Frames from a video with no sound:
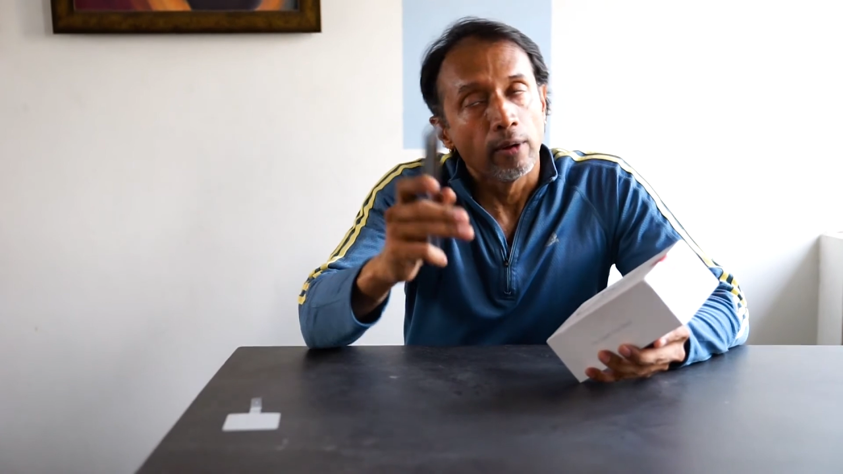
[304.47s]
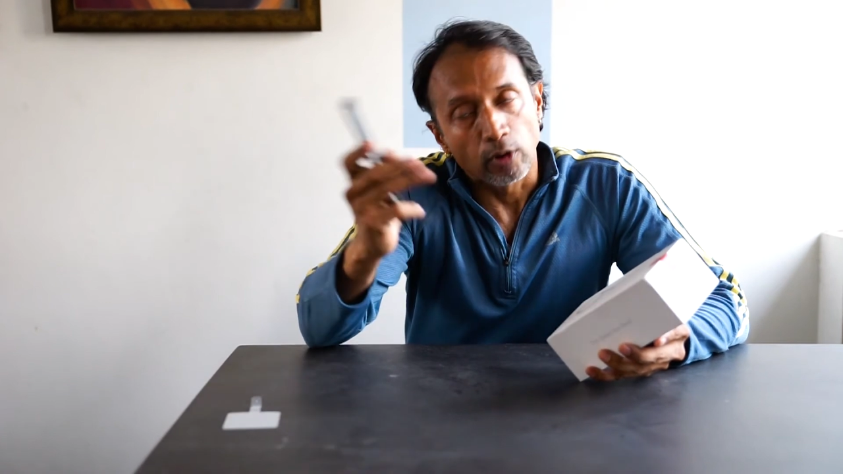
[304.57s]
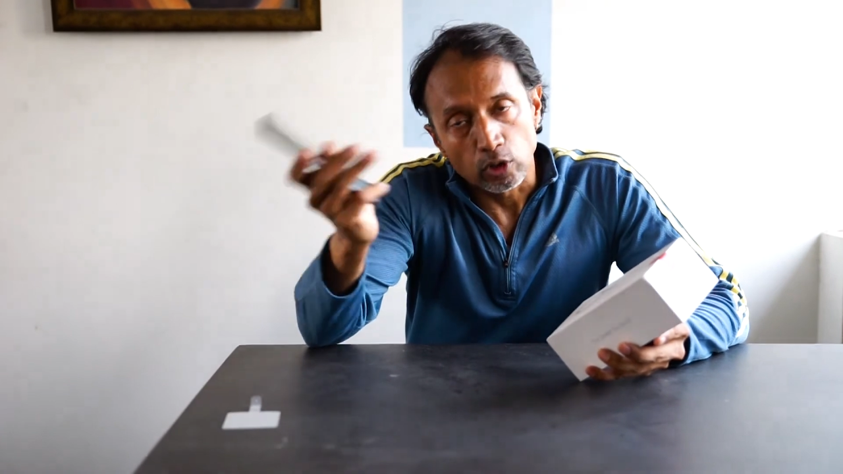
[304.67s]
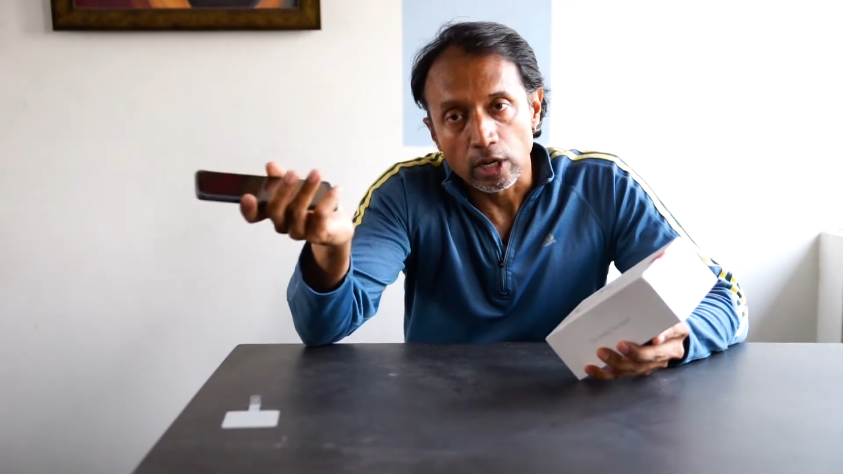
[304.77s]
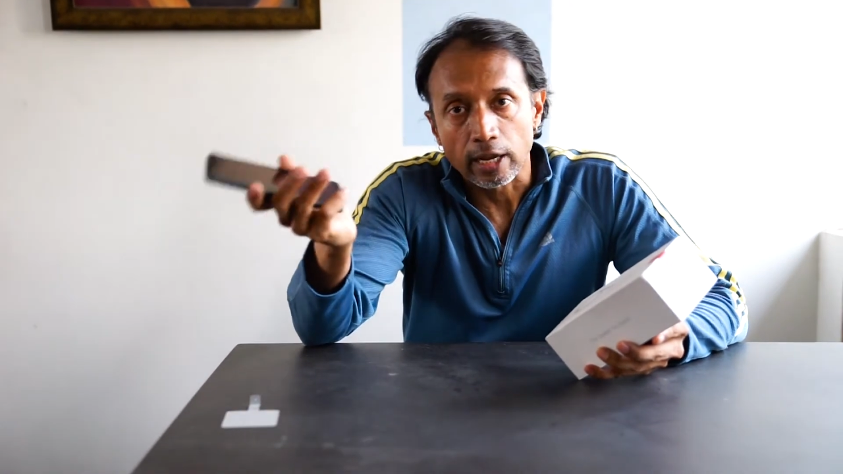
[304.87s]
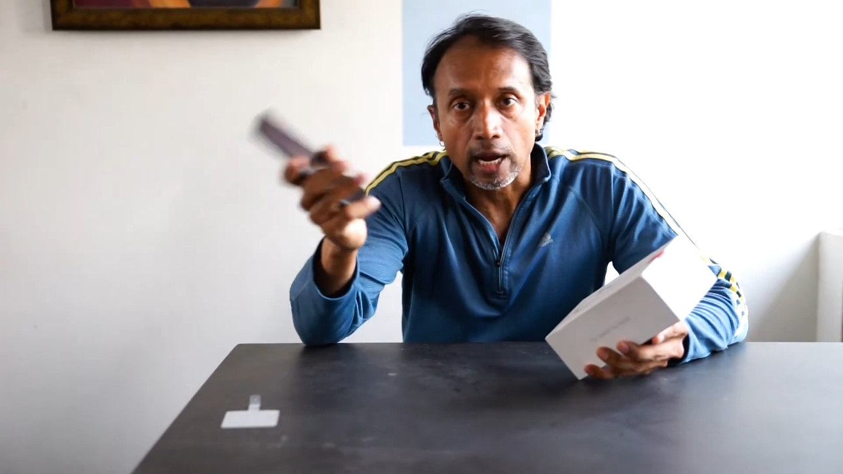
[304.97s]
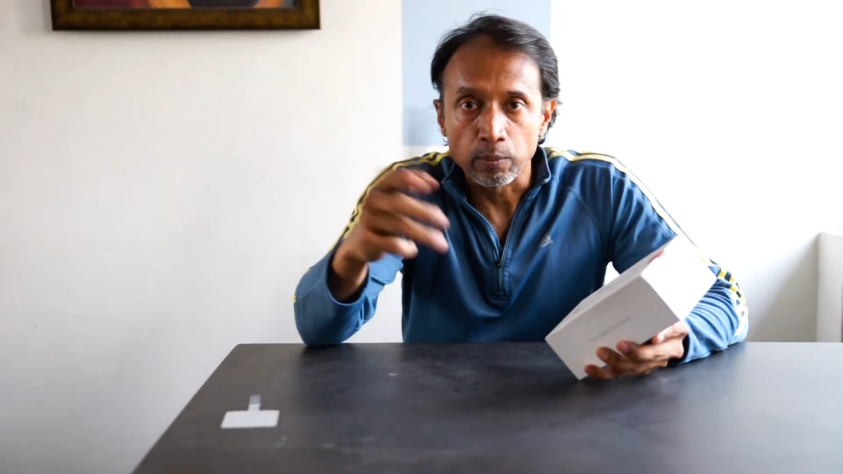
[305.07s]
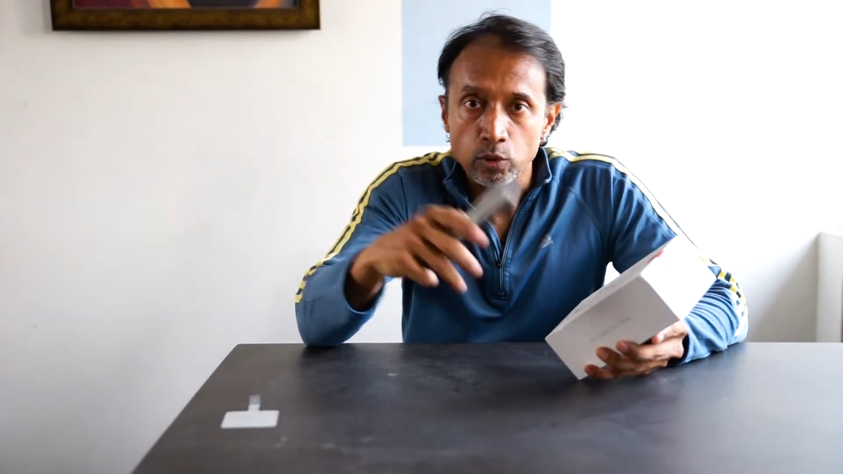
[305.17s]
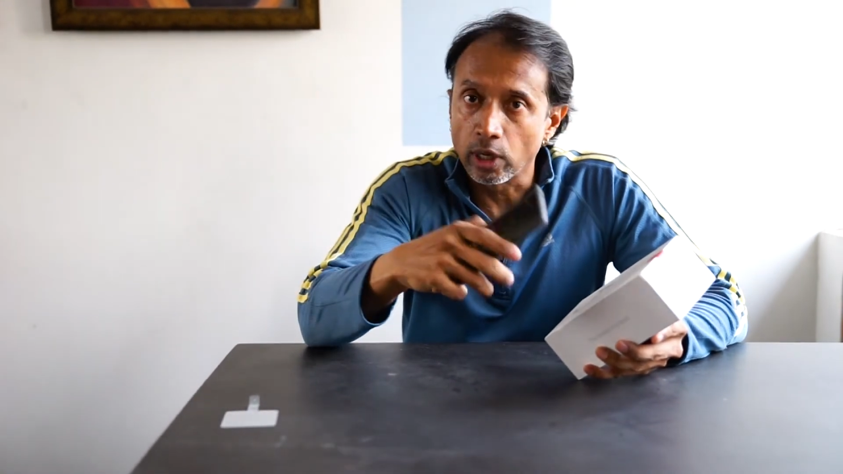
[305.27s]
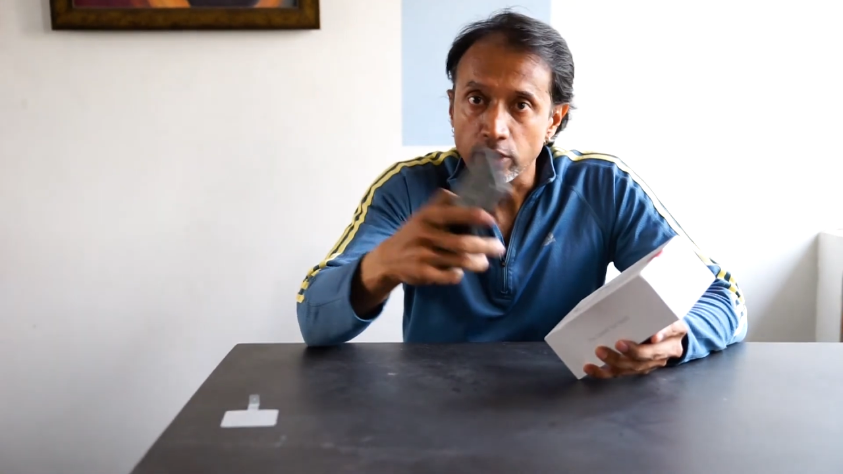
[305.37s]
Of course, it will
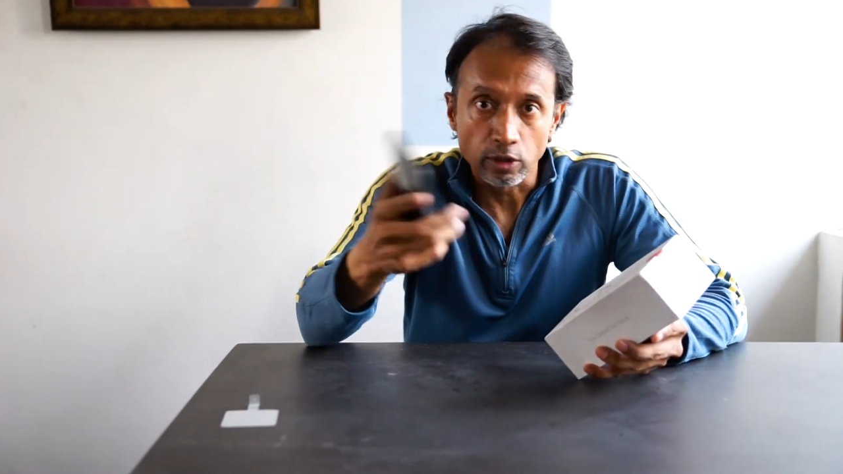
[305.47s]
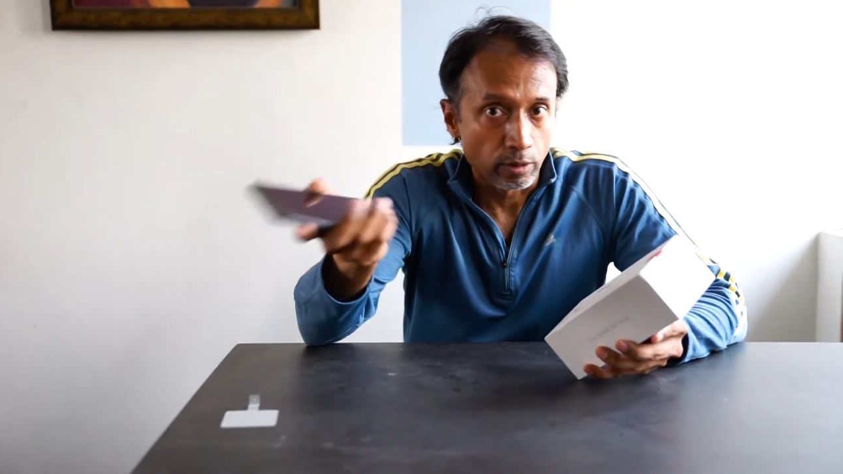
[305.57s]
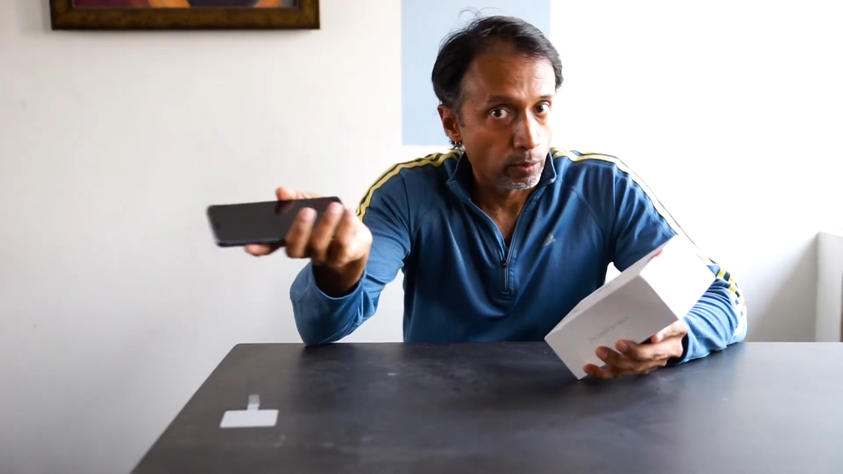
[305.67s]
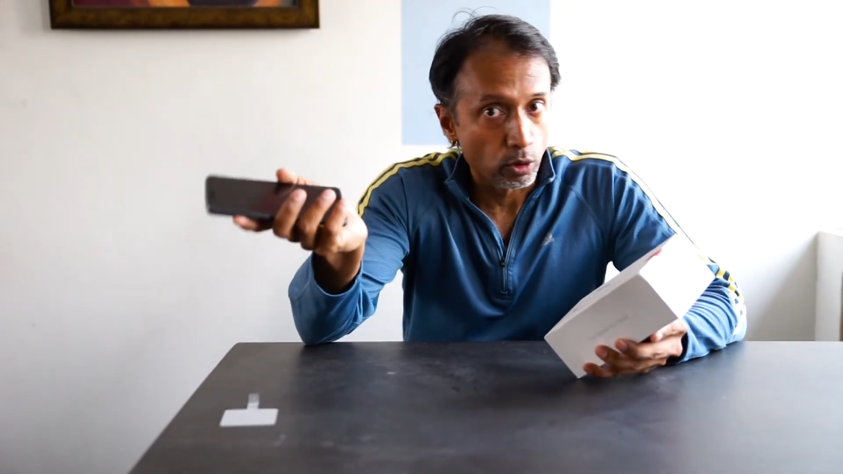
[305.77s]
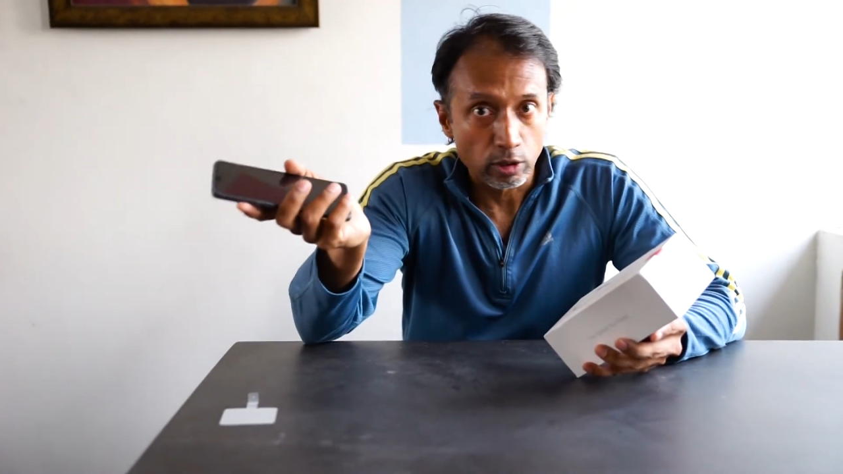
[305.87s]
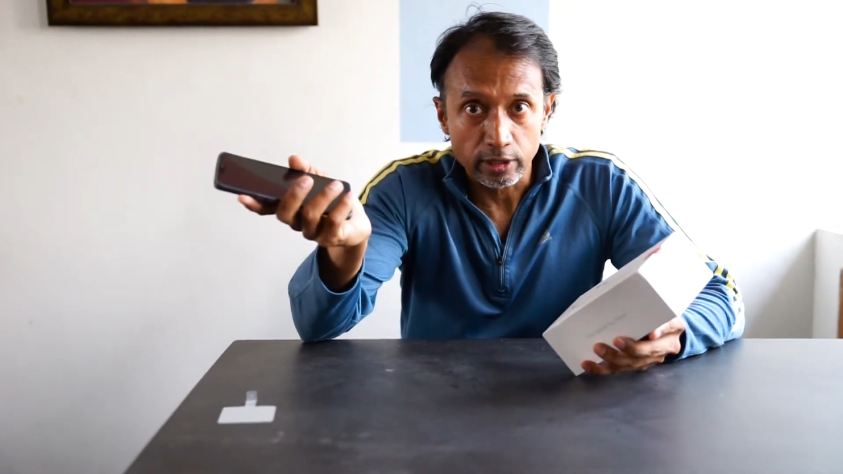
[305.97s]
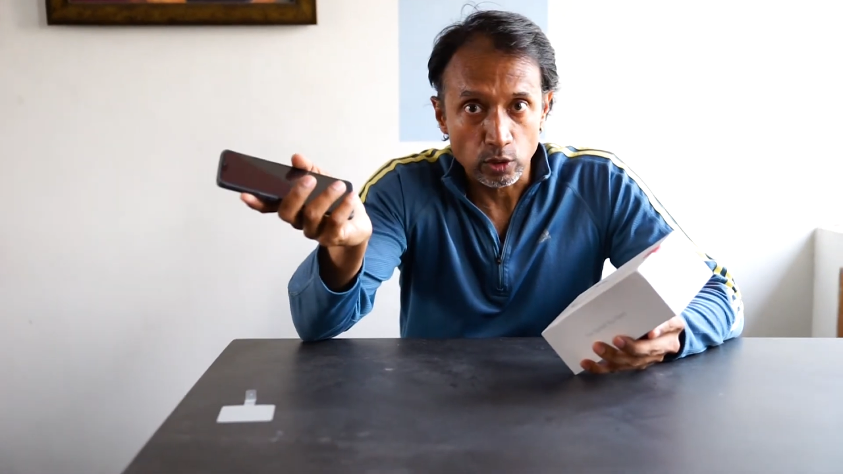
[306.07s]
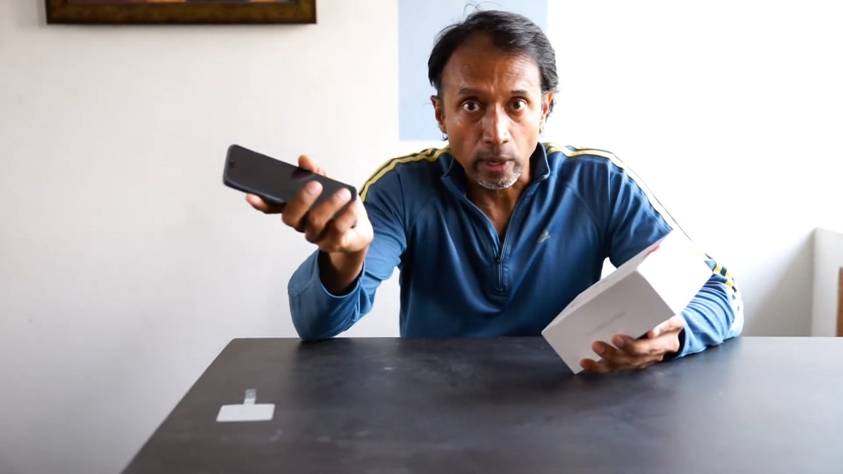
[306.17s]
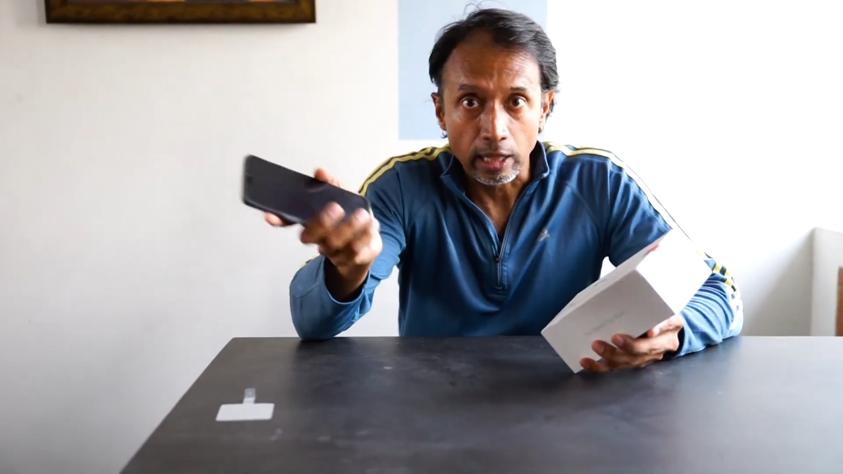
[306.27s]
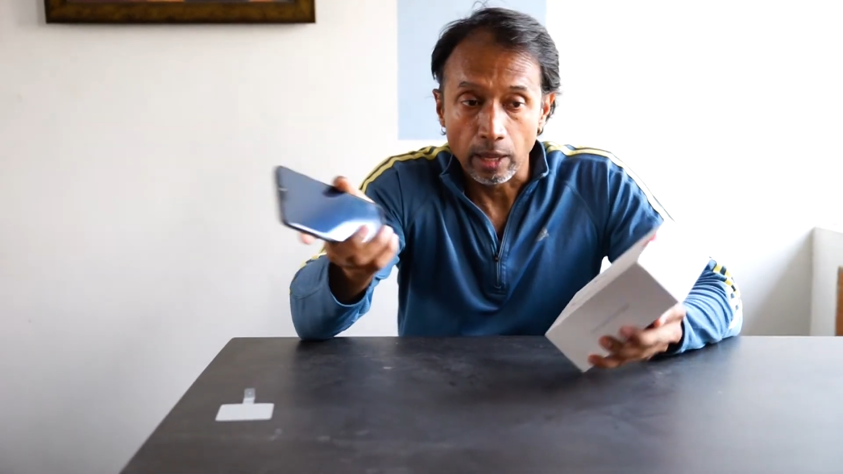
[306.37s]
come to other portals
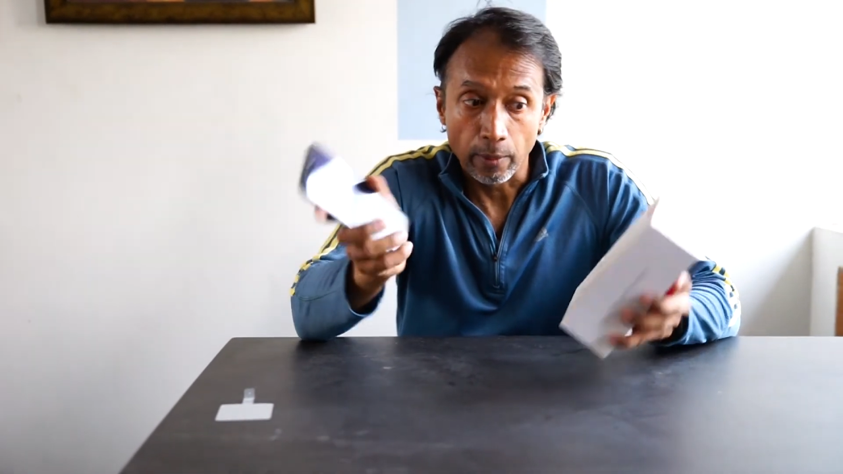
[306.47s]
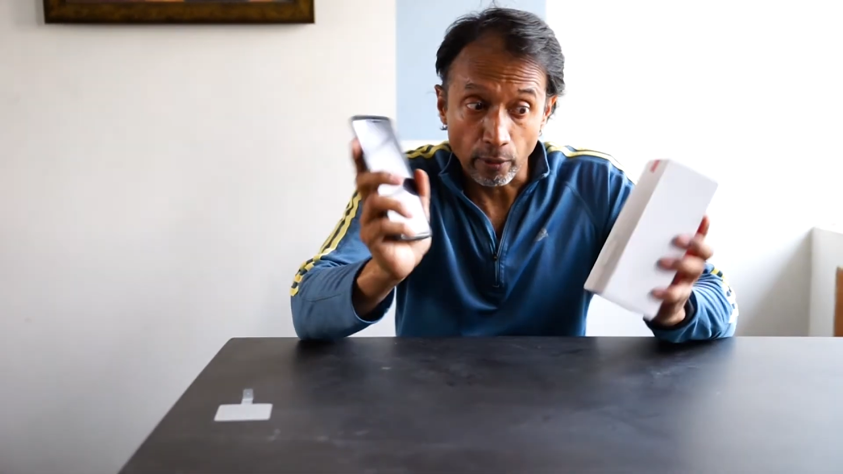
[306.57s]
as well.